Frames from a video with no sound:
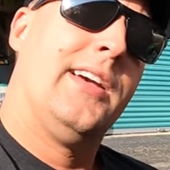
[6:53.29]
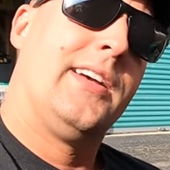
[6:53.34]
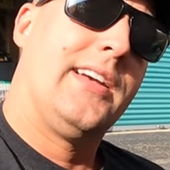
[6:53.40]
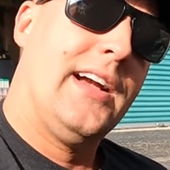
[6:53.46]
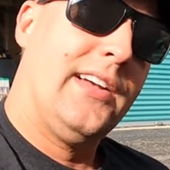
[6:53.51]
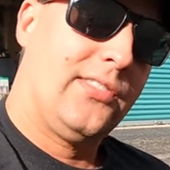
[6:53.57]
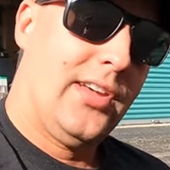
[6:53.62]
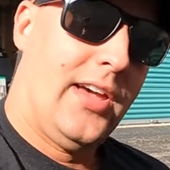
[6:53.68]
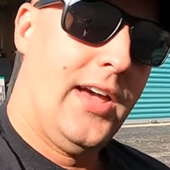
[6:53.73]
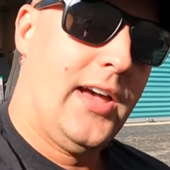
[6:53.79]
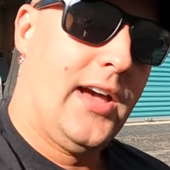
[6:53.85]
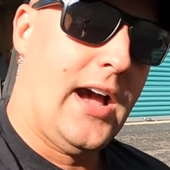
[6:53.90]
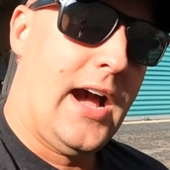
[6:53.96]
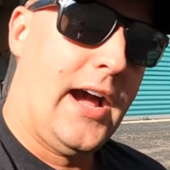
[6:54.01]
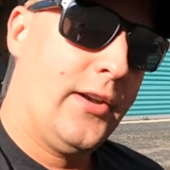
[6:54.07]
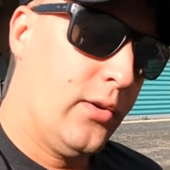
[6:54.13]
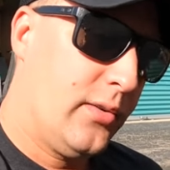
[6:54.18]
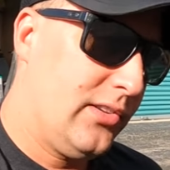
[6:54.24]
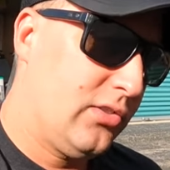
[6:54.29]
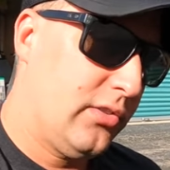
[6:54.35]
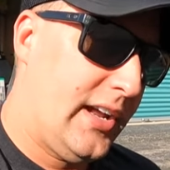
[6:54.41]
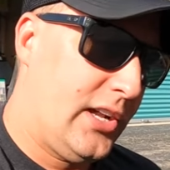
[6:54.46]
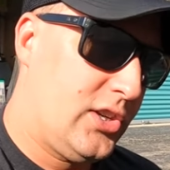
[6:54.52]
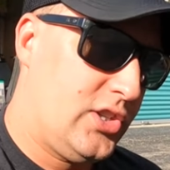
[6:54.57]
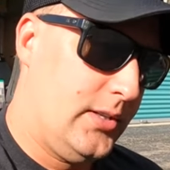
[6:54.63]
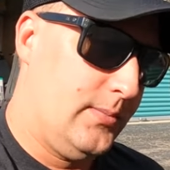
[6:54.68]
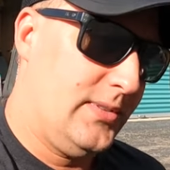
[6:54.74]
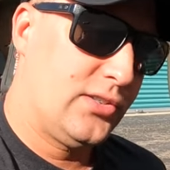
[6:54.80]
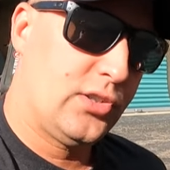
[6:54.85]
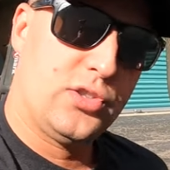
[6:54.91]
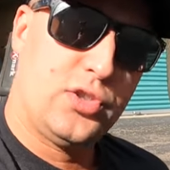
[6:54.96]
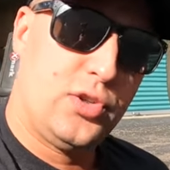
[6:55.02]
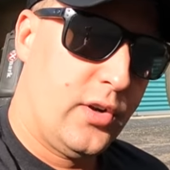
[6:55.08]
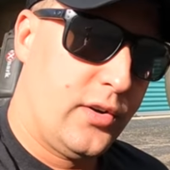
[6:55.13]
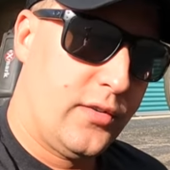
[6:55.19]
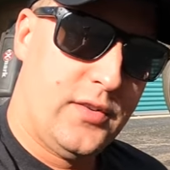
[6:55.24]
guys, I know these are not cheap. These are
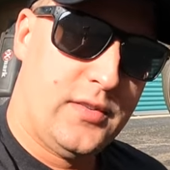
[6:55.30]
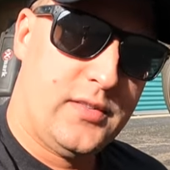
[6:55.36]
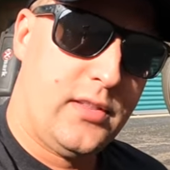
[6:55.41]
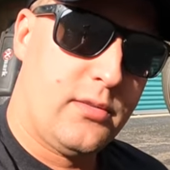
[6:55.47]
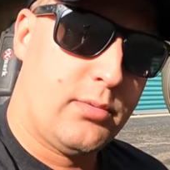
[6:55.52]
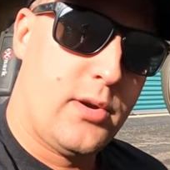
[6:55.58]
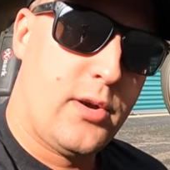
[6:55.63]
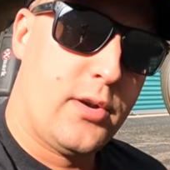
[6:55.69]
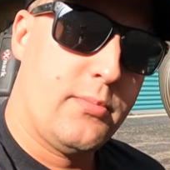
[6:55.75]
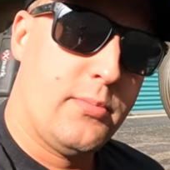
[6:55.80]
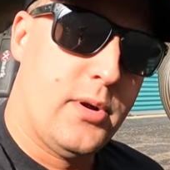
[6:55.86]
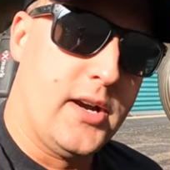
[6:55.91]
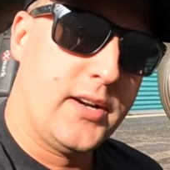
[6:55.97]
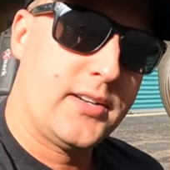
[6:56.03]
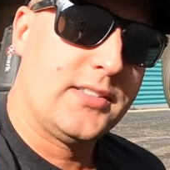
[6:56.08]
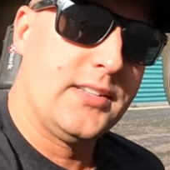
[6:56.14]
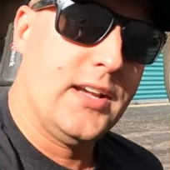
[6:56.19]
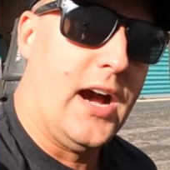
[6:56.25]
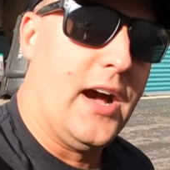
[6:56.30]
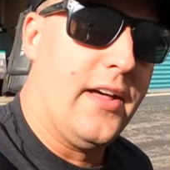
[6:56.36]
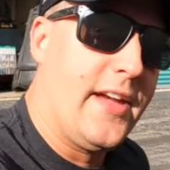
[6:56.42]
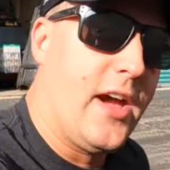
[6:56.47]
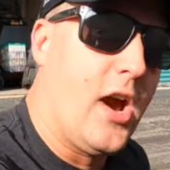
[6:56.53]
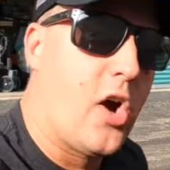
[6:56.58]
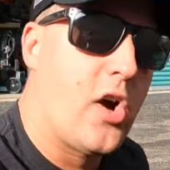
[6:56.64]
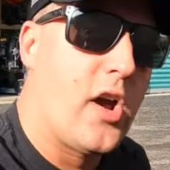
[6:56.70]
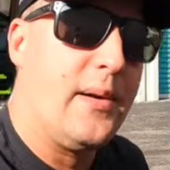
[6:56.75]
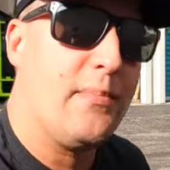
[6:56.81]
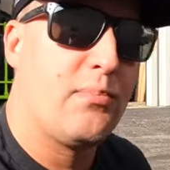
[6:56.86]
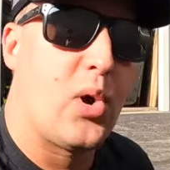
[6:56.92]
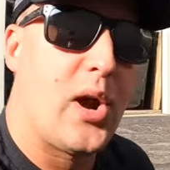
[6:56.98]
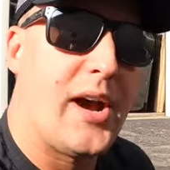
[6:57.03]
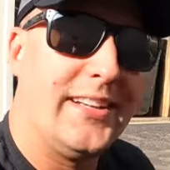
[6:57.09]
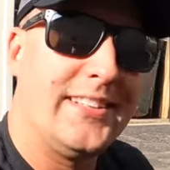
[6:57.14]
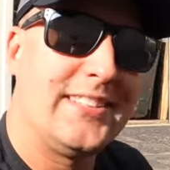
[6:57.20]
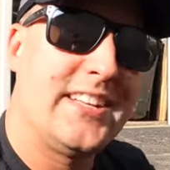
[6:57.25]
250, 300 bucks. They are a
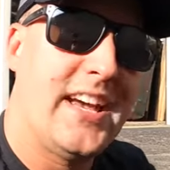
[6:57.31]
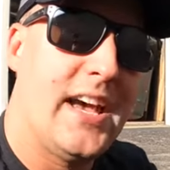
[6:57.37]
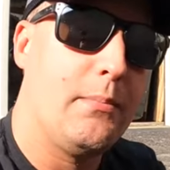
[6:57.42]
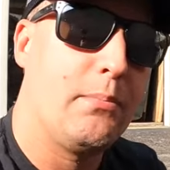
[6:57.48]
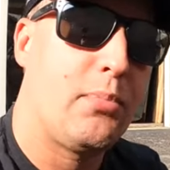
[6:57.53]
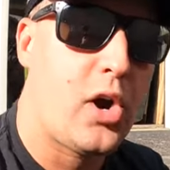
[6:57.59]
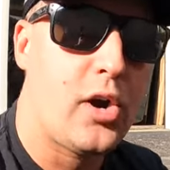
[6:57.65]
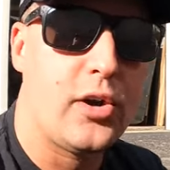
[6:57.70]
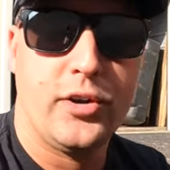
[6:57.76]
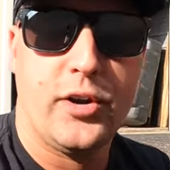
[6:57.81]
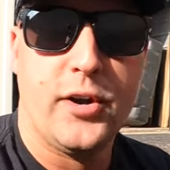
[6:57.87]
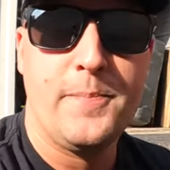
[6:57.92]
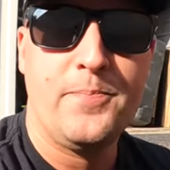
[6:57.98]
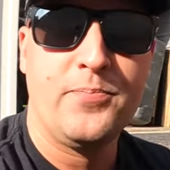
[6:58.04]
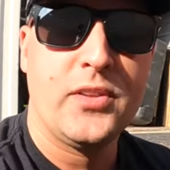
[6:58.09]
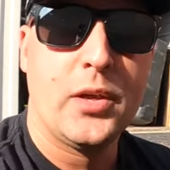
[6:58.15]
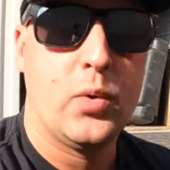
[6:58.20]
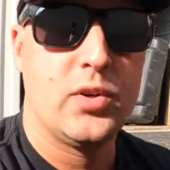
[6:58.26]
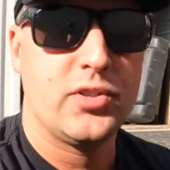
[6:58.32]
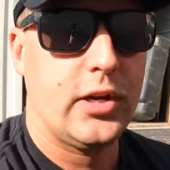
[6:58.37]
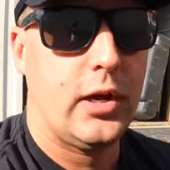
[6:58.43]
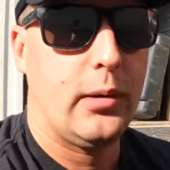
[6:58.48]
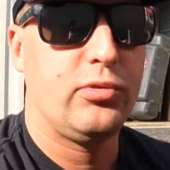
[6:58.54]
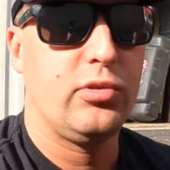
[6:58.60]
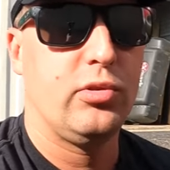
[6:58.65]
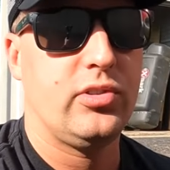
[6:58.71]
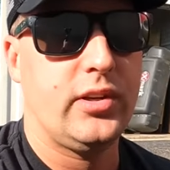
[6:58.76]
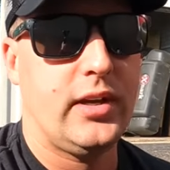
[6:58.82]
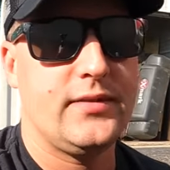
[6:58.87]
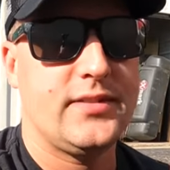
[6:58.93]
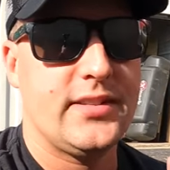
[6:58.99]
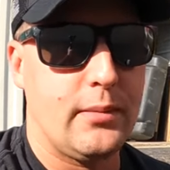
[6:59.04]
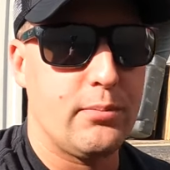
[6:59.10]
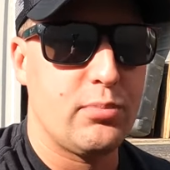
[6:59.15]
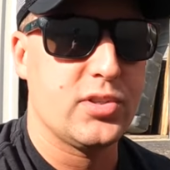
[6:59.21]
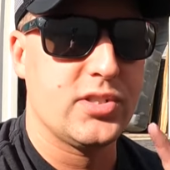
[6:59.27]
Brian's 10 partner, which helps you save
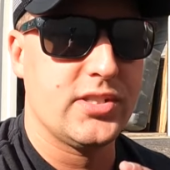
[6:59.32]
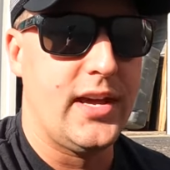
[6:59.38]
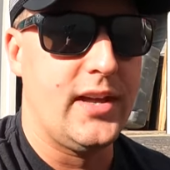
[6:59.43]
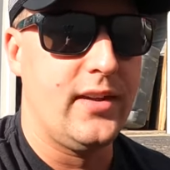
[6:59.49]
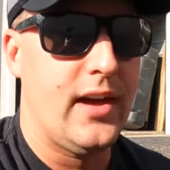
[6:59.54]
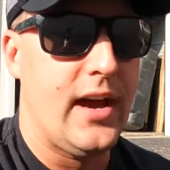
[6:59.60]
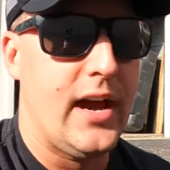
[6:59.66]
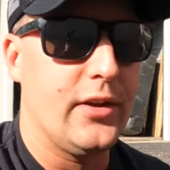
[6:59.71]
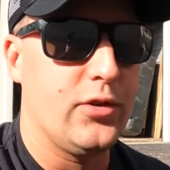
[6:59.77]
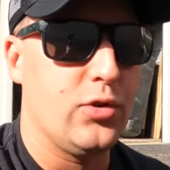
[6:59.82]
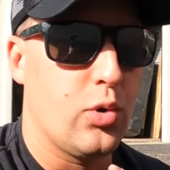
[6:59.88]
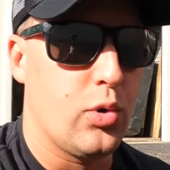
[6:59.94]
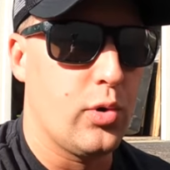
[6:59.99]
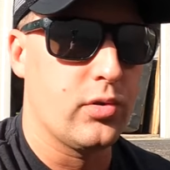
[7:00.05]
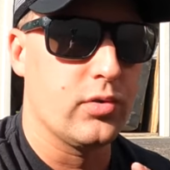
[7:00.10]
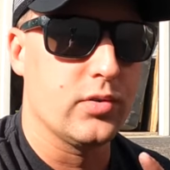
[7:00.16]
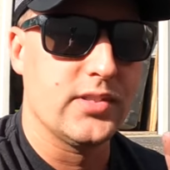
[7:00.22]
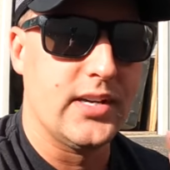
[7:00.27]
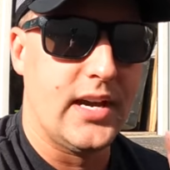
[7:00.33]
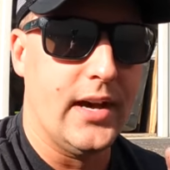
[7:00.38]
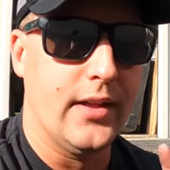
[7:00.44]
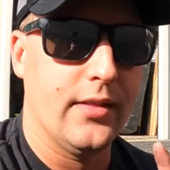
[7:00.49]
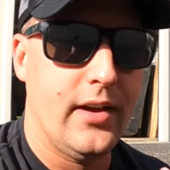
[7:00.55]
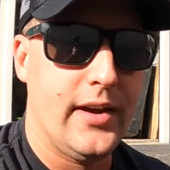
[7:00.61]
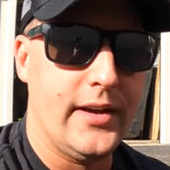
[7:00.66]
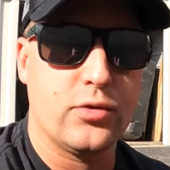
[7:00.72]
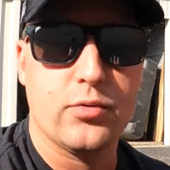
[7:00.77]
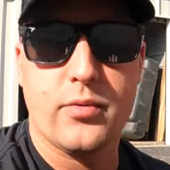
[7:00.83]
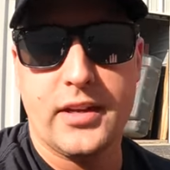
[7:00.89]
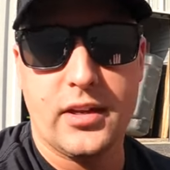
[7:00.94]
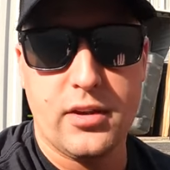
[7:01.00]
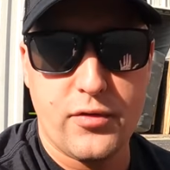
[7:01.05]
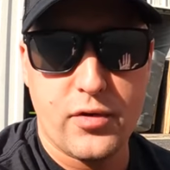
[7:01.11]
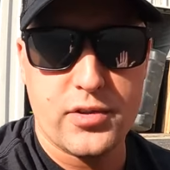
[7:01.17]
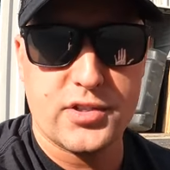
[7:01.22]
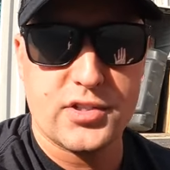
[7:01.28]
10% on your orders online. So thank
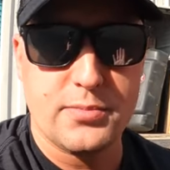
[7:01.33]
you for the